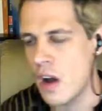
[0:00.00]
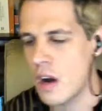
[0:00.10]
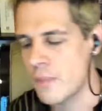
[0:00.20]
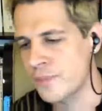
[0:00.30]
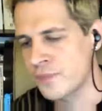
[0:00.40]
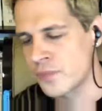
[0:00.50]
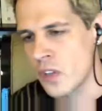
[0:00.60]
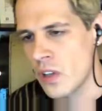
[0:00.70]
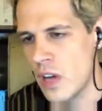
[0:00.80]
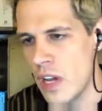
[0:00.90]
And
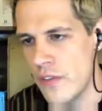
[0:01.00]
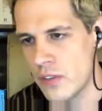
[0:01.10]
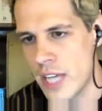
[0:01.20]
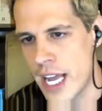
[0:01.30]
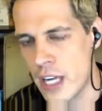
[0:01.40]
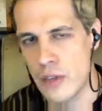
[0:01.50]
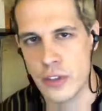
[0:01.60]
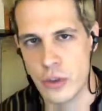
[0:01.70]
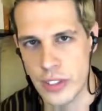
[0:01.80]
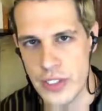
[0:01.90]
the lack of
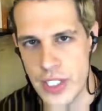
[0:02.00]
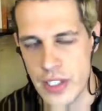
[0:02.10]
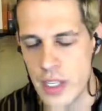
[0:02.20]
loyalty,